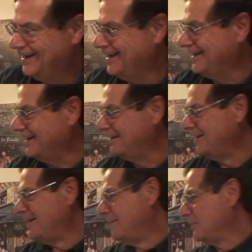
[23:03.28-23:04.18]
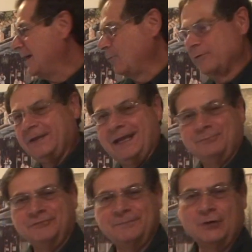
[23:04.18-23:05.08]
and I would have
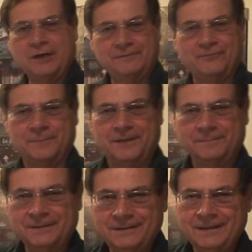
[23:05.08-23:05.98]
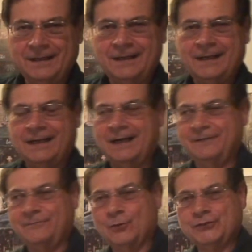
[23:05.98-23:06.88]
happily bought it from them.
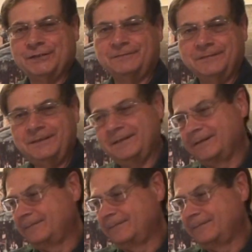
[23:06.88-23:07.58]
Unfortunately,